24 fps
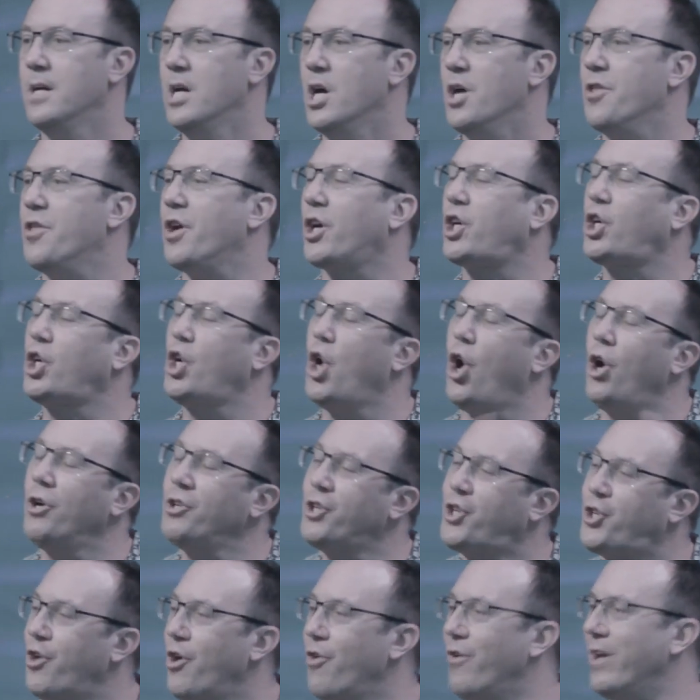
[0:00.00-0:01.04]
The
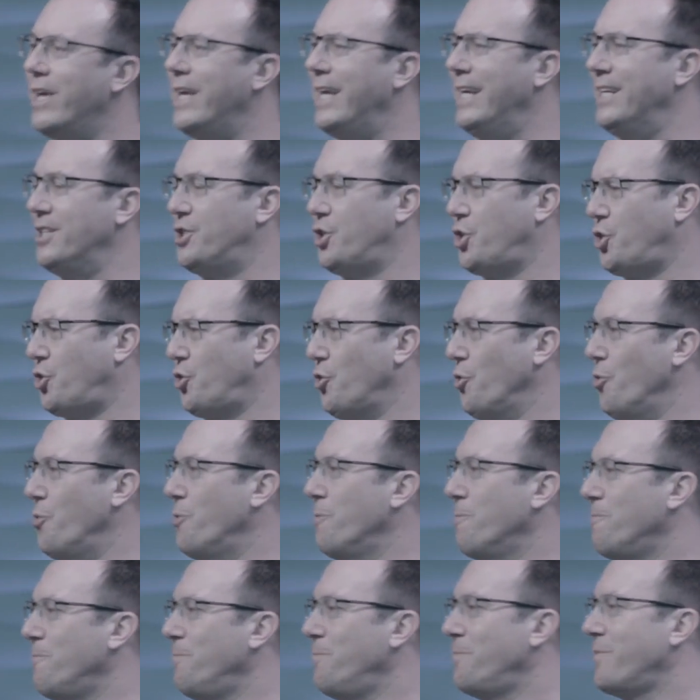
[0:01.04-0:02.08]
contrary is true.
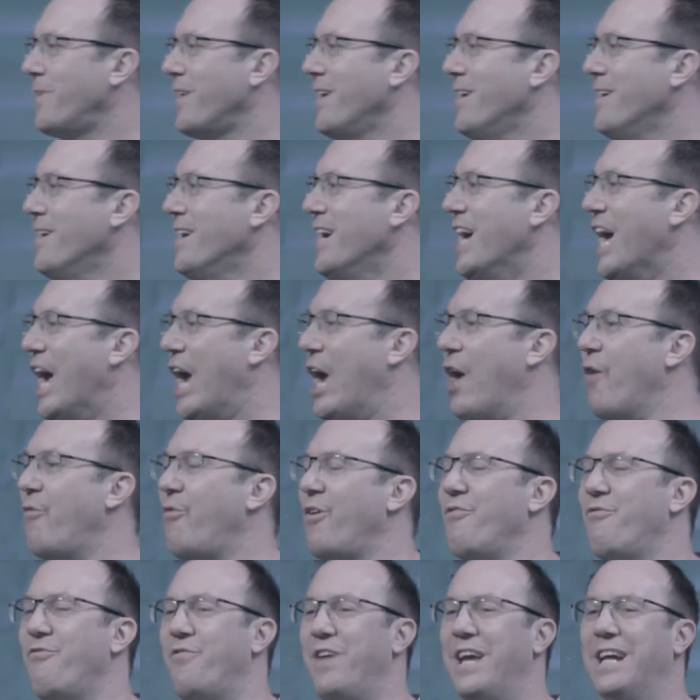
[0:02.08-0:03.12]
He
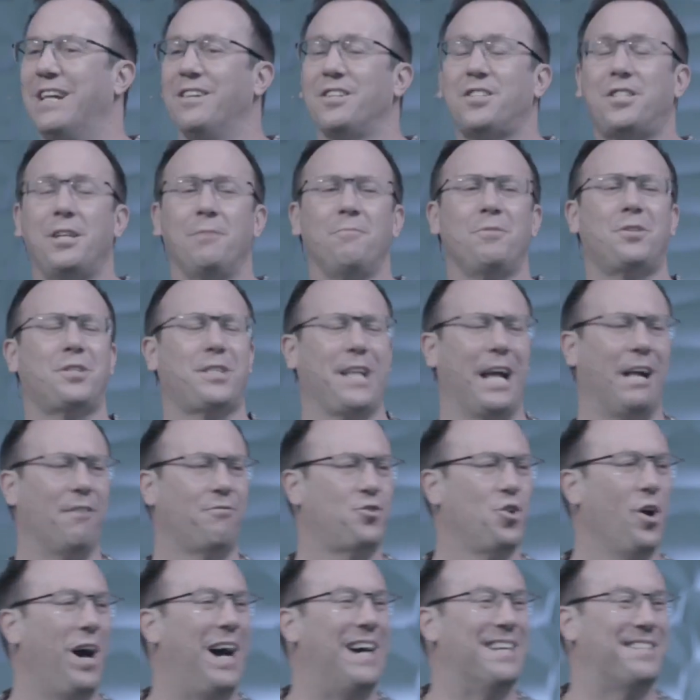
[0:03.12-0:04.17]
reveals himself
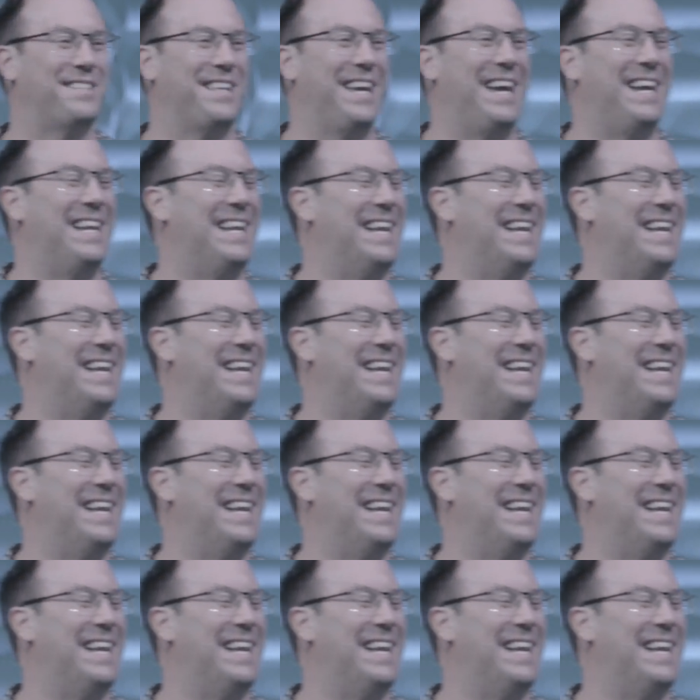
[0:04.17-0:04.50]
to us in